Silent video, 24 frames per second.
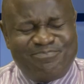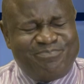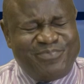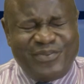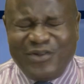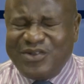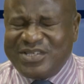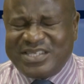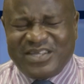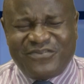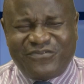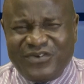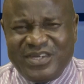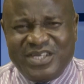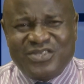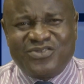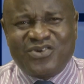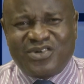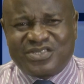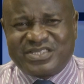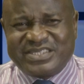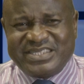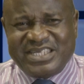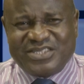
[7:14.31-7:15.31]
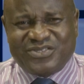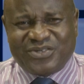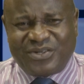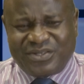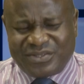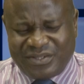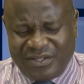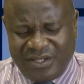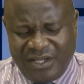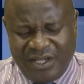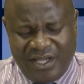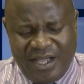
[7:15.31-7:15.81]
beautiful indoctrination.
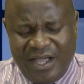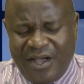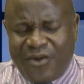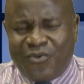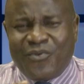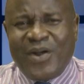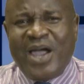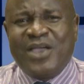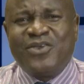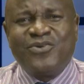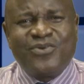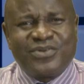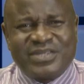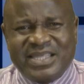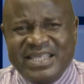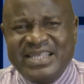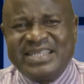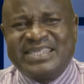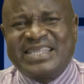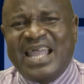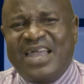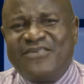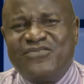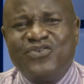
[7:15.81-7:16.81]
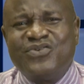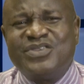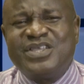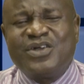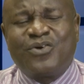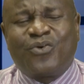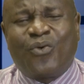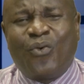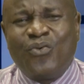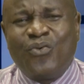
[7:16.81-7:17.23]
When you interview the